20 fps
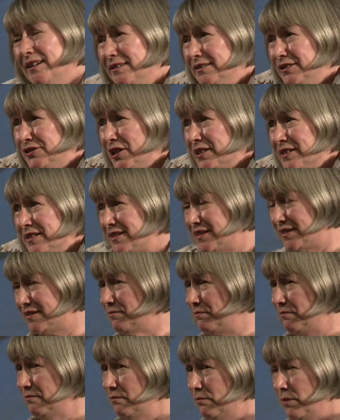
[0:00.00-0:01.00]
just
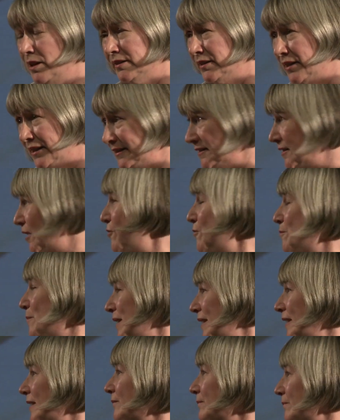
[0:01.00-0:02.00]
one night told
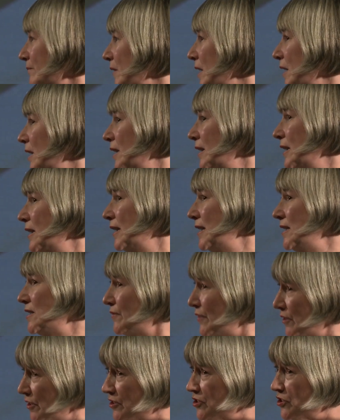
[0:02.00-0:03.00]
me his
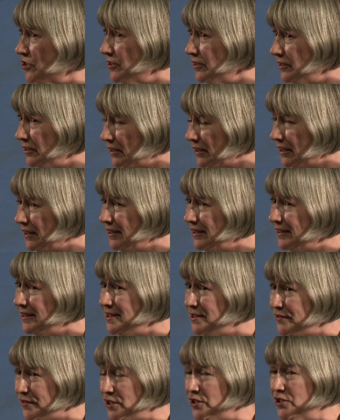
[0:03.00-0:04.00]
version, and
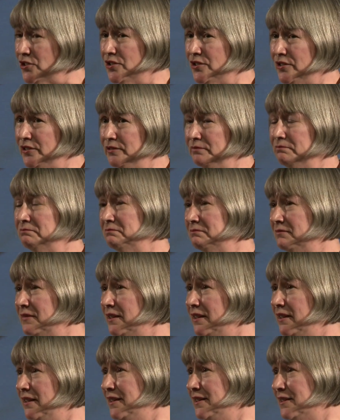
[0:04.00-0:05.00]
his version
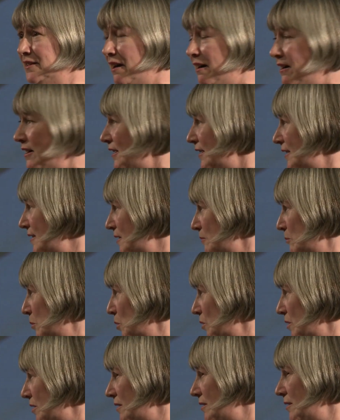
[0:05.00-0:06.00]
entirely
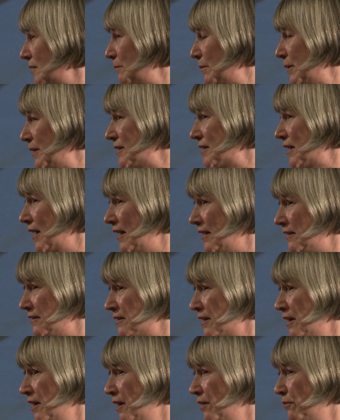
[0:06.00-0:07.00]
supported Tippi's and
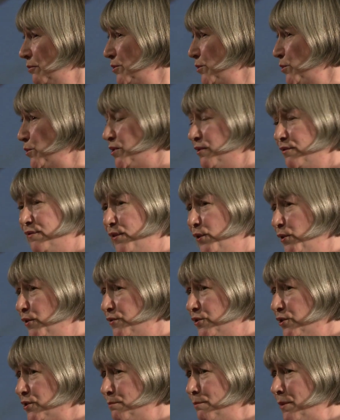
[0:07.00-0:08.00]
was also full of
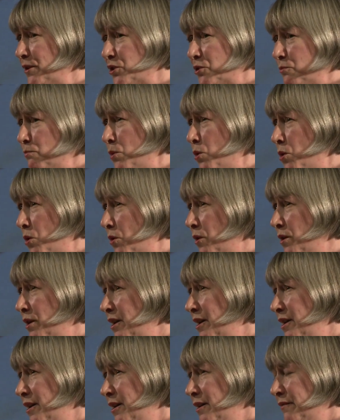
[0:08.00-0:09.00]
just much more
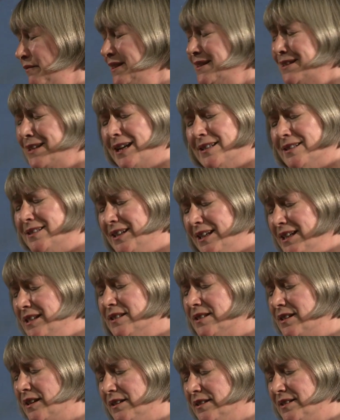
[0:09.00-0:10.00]
fantastic
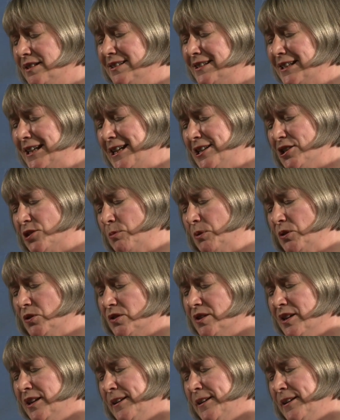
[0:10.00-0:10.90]
insights into Hitch, because